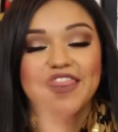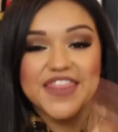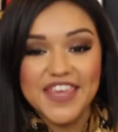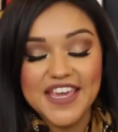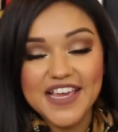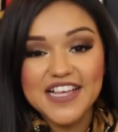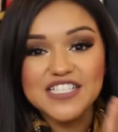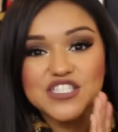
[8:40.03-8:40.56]

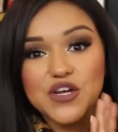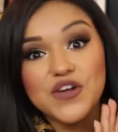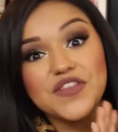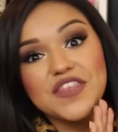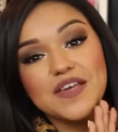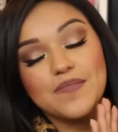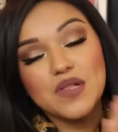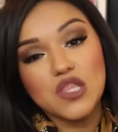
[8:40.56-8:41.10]
These are
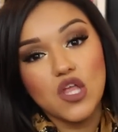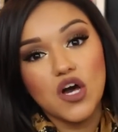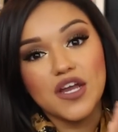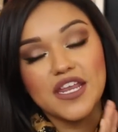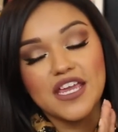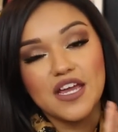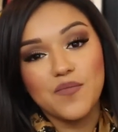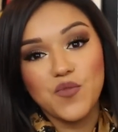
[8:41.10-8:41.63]
the
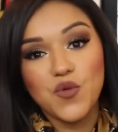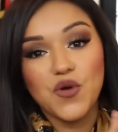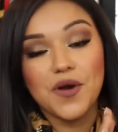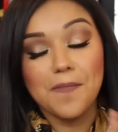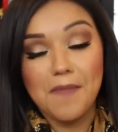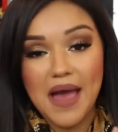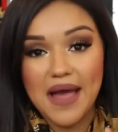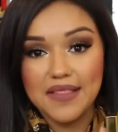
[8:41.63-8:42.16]
Milani Amore
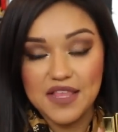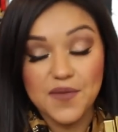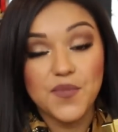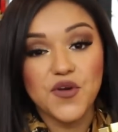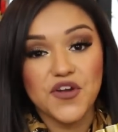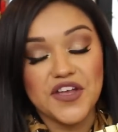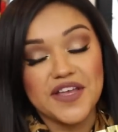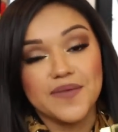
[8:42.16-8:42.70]
Matte Lip
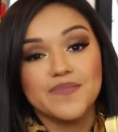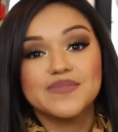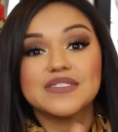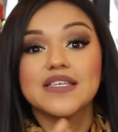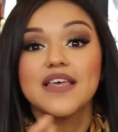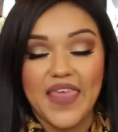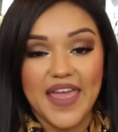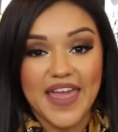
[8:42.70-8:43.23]

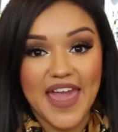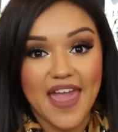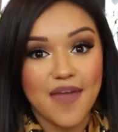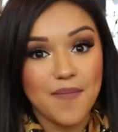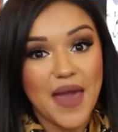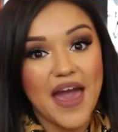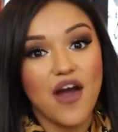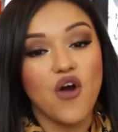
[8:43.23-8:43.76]
Creams. They
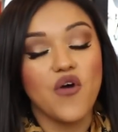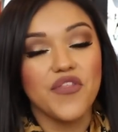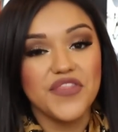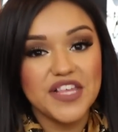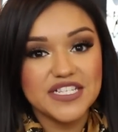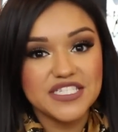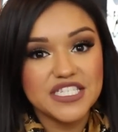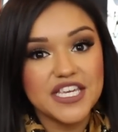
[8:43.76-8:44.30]
came out
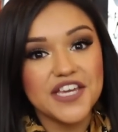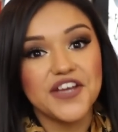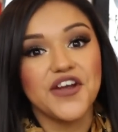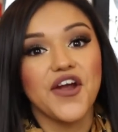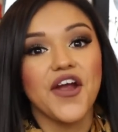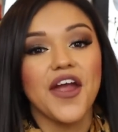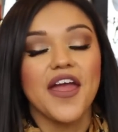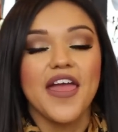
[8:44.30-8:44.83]
this
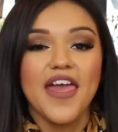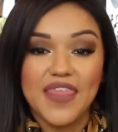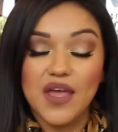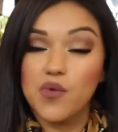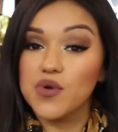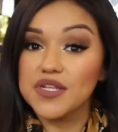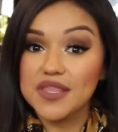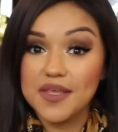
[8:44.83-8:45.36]
year. They
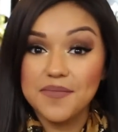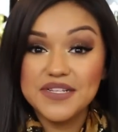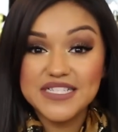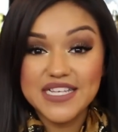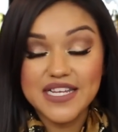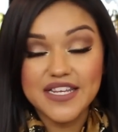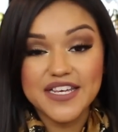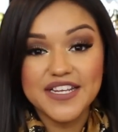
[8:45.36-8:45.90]
were
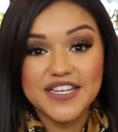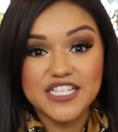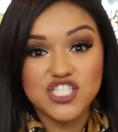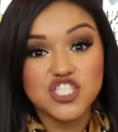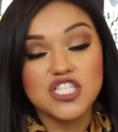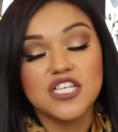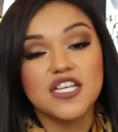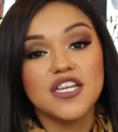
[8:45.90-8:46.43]
limited
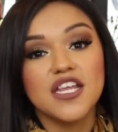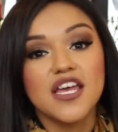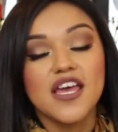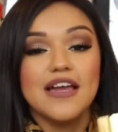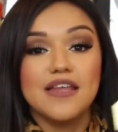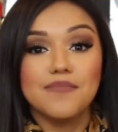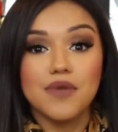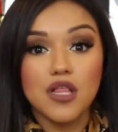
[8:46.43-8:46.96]
edition,
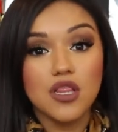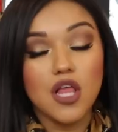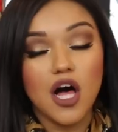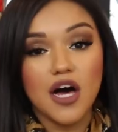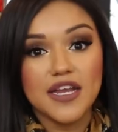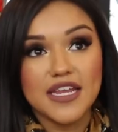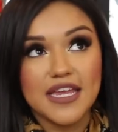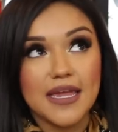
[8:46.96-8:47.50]
and
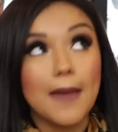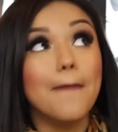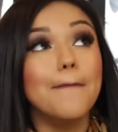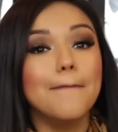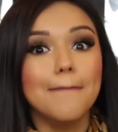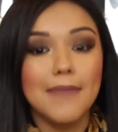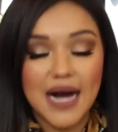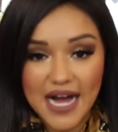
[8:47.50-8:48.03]
Milani,
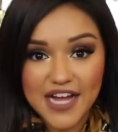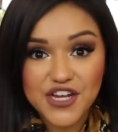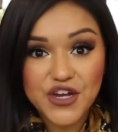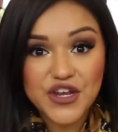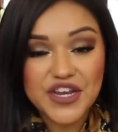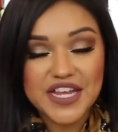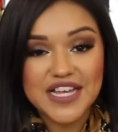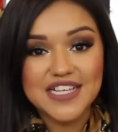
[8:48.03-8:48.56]
my
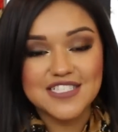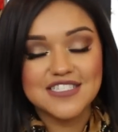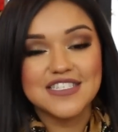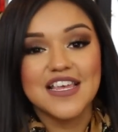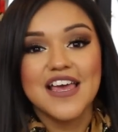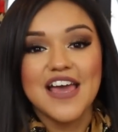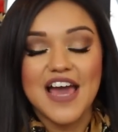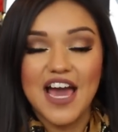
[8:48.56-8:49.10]

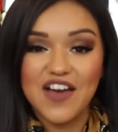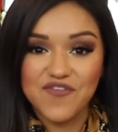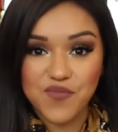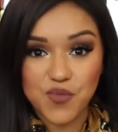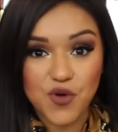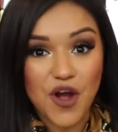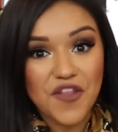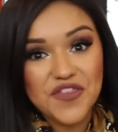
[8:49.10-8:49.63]
goodness,
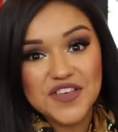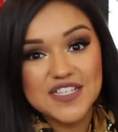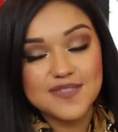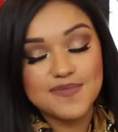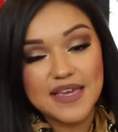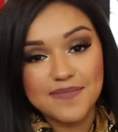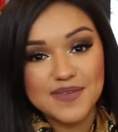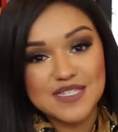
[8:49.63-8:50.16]
have brought these
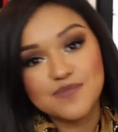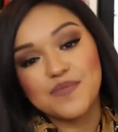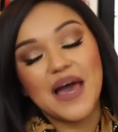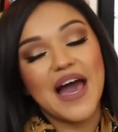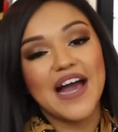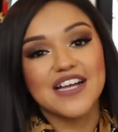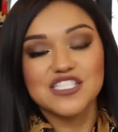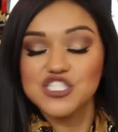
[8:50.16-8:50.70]
babies
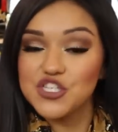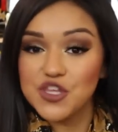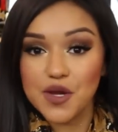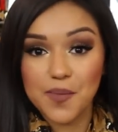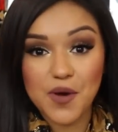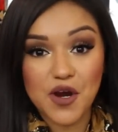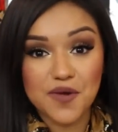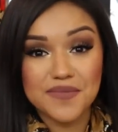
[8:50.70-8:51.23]
back to
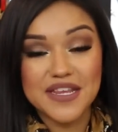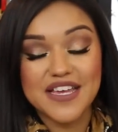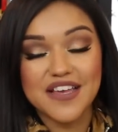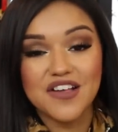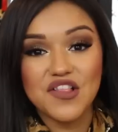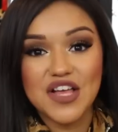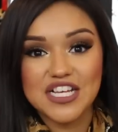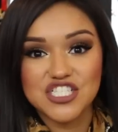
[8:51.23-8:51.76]
their permanent
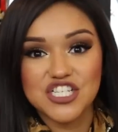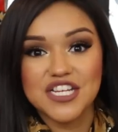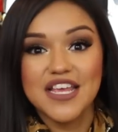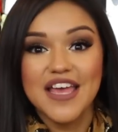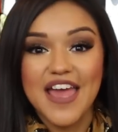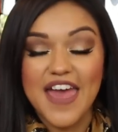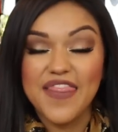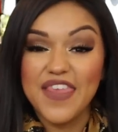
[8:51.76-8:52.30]

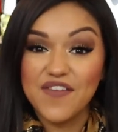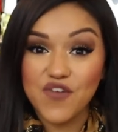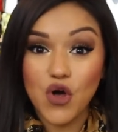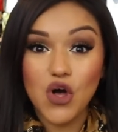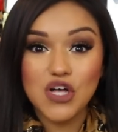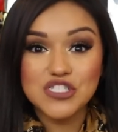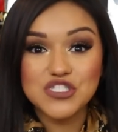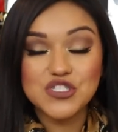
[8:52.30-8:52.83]
collection, and they've
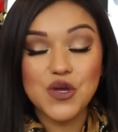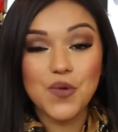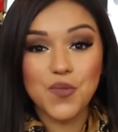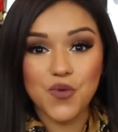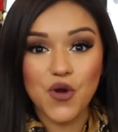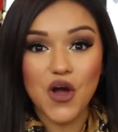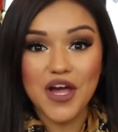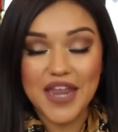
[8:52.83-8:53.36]
also
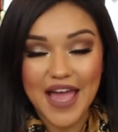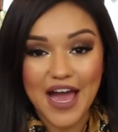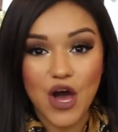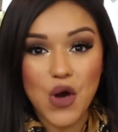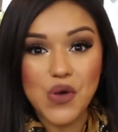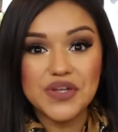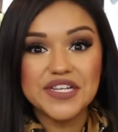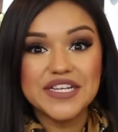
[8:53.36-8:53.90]
brought
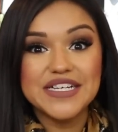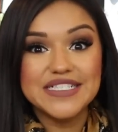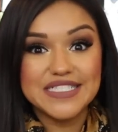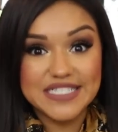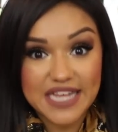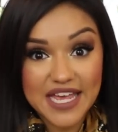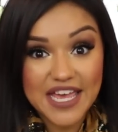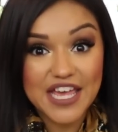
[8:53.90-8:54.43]
out
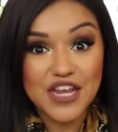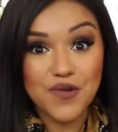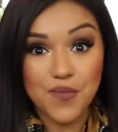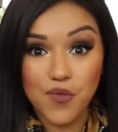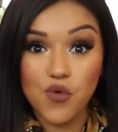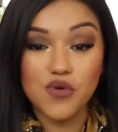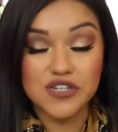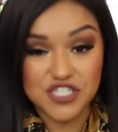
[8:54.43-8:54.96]
10
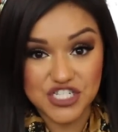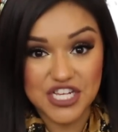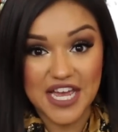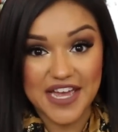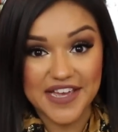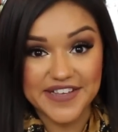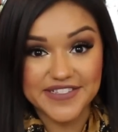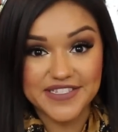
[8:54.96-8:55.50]
more
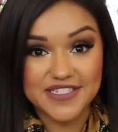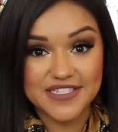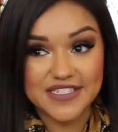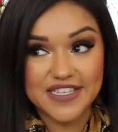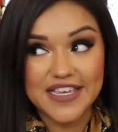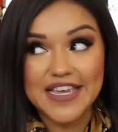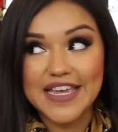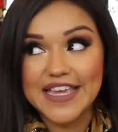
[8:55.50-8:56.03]

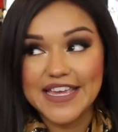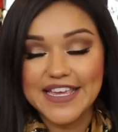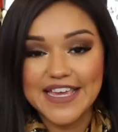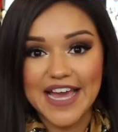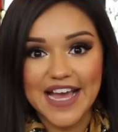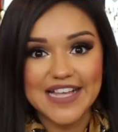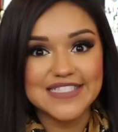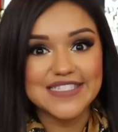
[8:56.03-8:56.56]
shades.
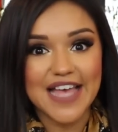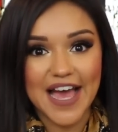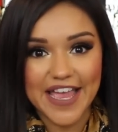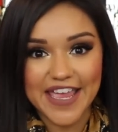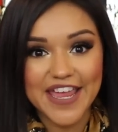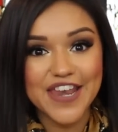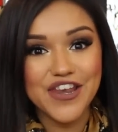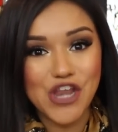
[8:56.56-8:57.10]
Yes, I
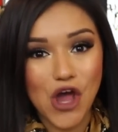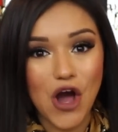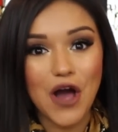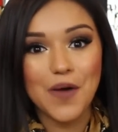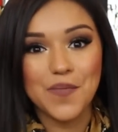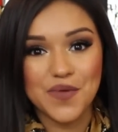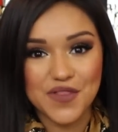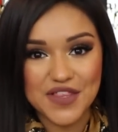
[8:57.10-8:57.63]

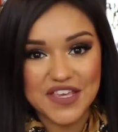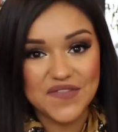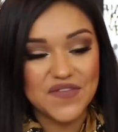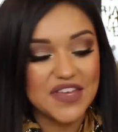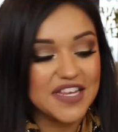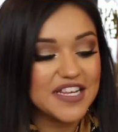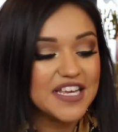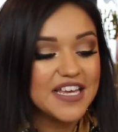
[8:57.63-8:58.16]
cannot believe
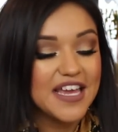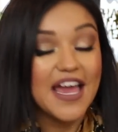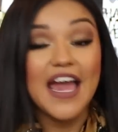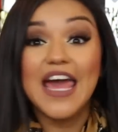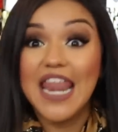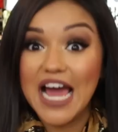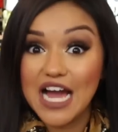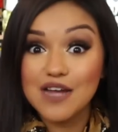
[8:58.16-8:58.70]
it.
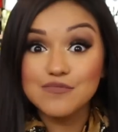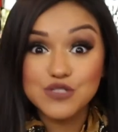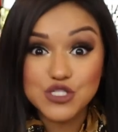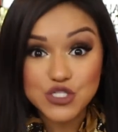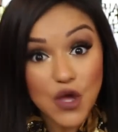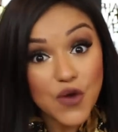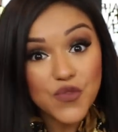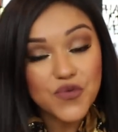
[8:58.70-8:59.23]
And I'm
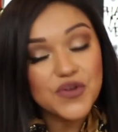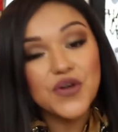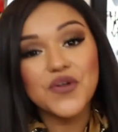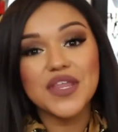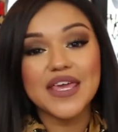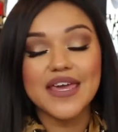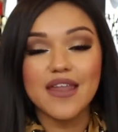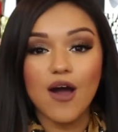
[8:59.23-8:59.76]
so thrilled
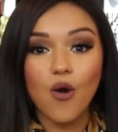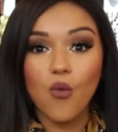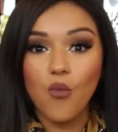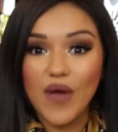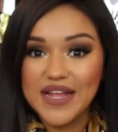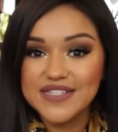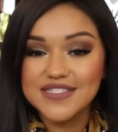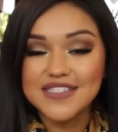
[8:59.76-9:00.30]
and cannot
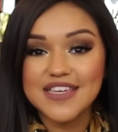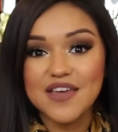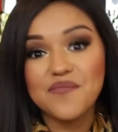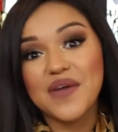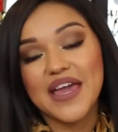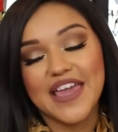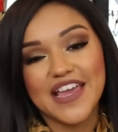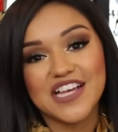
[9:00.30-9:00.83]
wait to get
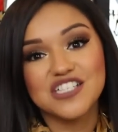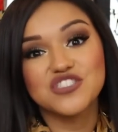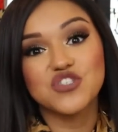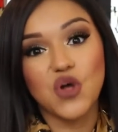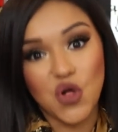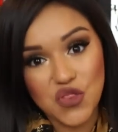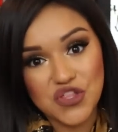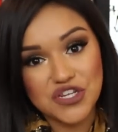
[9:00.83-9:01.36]
my hands
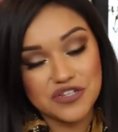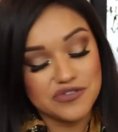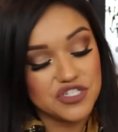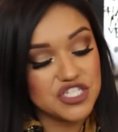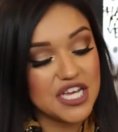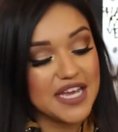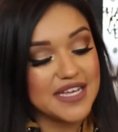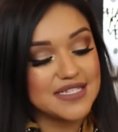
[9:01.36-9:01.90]
on the new
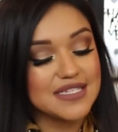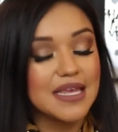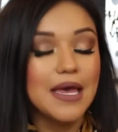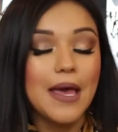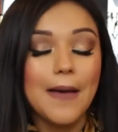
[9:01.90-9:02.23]
shades.